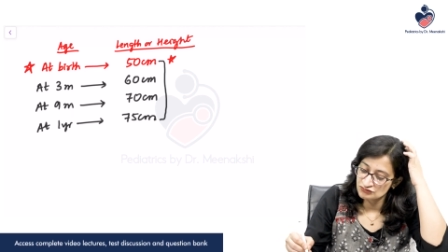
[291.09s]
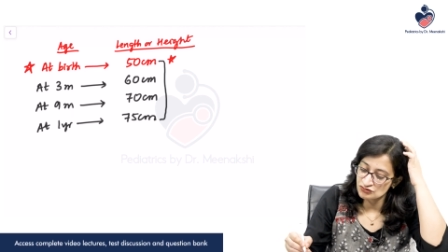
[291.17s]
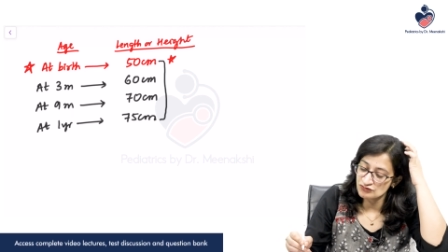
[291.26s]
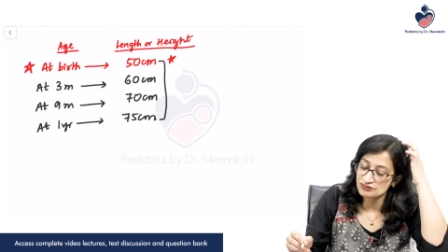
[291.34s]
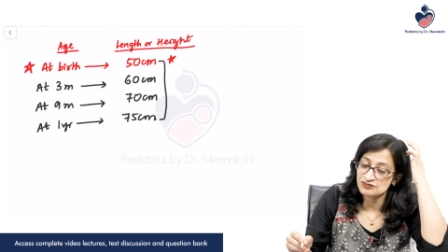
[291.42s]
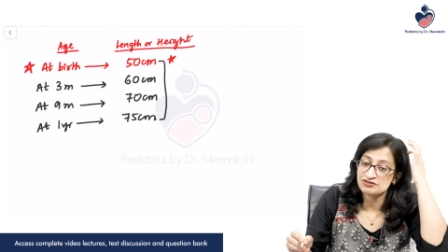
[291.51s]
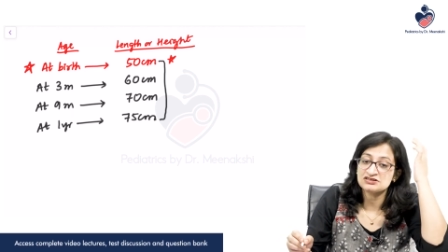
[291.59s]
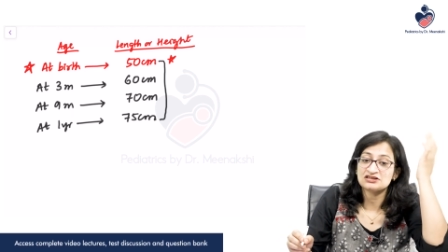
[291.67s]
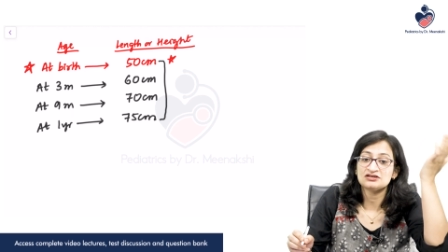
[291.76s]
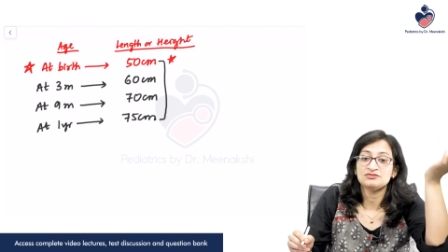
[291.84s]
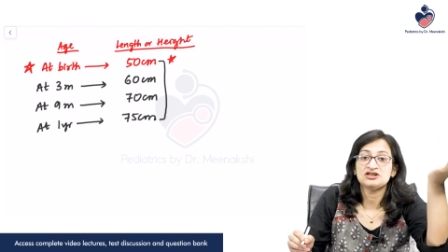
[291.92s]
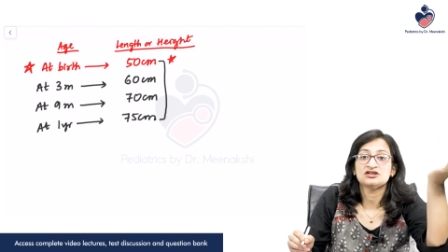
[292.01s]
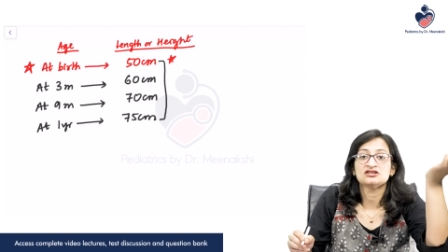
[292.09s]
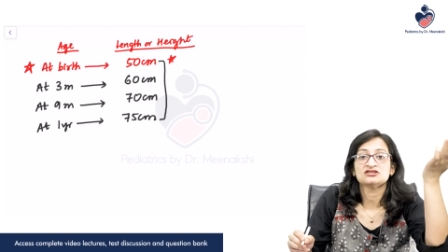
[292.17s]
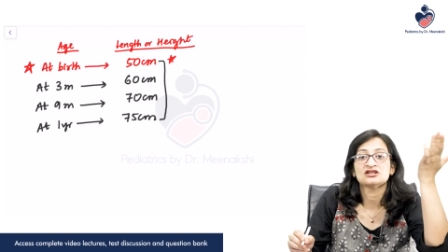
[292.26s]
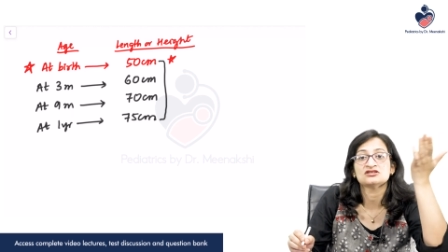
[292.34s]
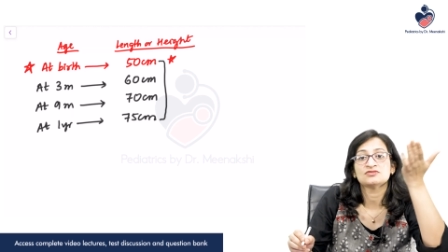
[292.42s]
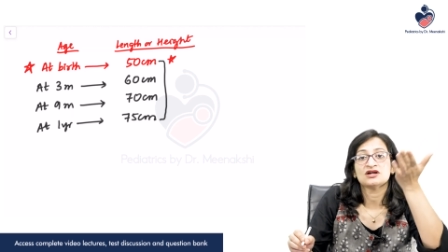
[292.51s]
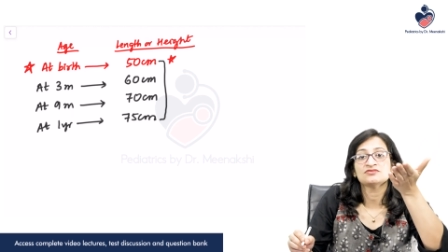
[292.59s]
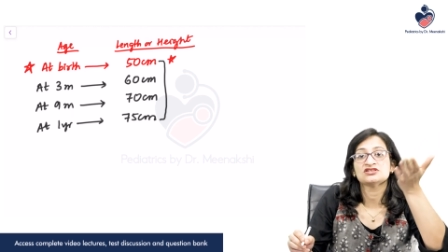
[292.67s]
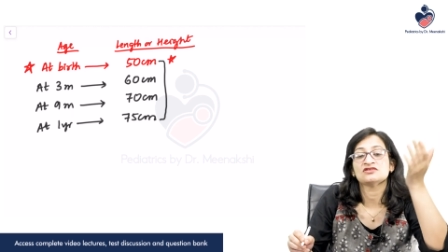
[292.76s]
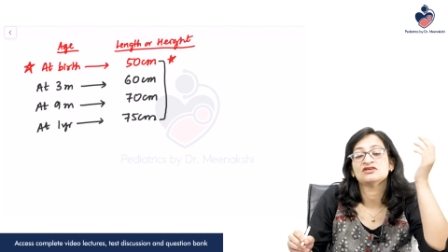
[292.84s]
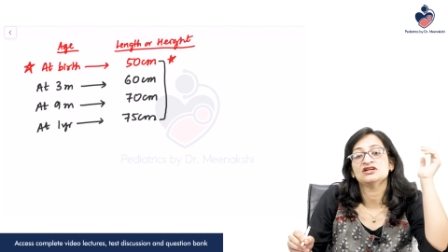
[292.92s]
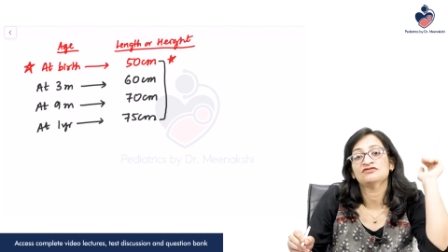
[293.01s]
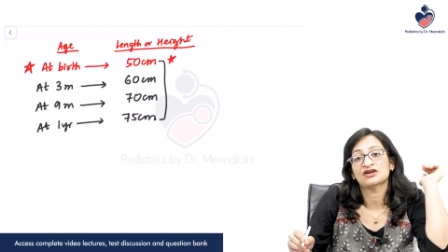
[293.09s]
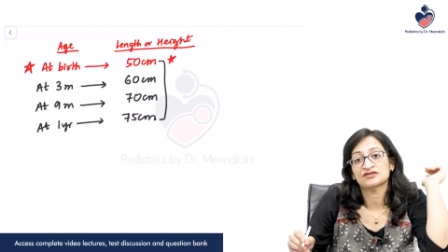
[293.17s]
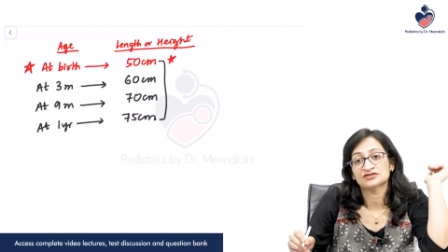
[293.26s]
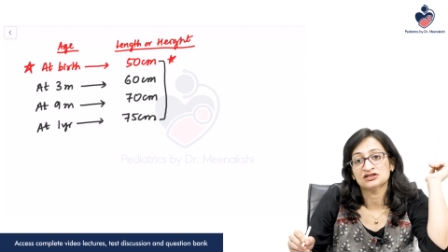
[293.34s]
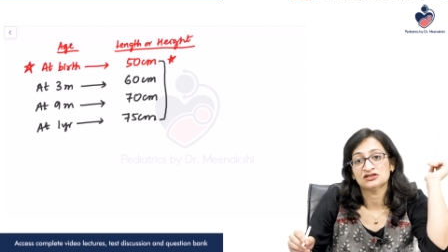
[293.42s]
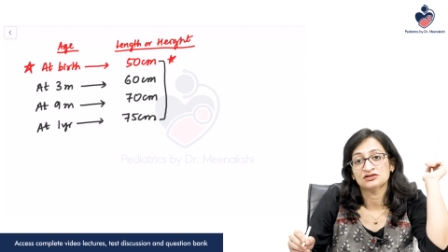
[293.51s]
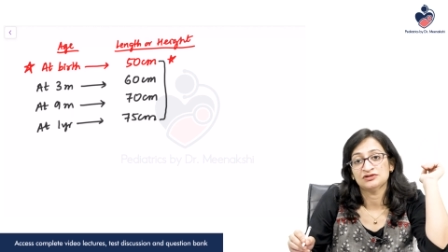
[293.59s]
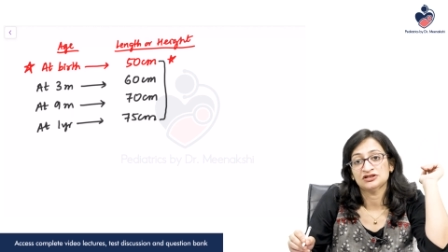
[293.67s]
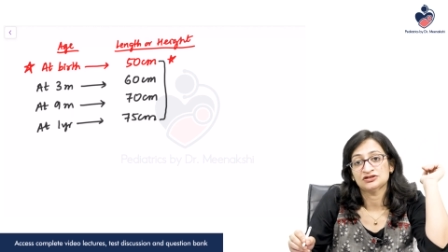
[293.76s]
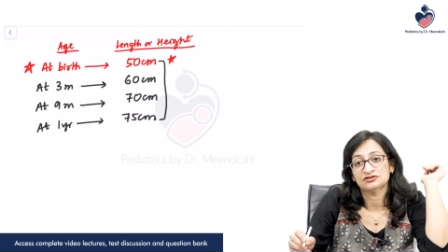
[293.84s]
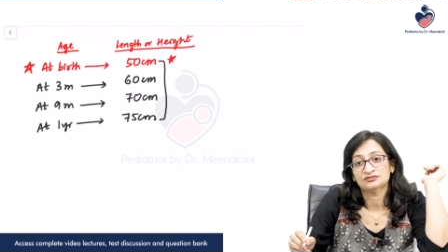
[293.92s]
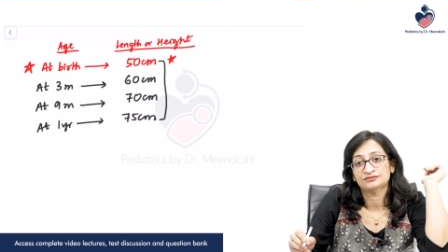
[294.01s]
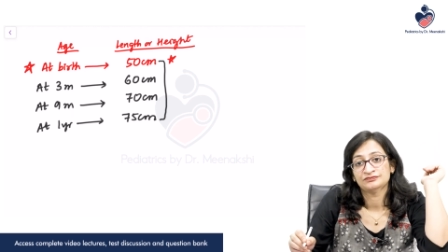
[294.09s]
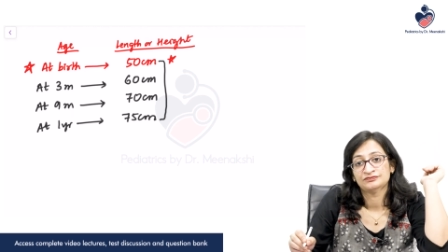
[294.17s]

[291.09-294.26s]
from 50 centimeter it has become 75 centimeter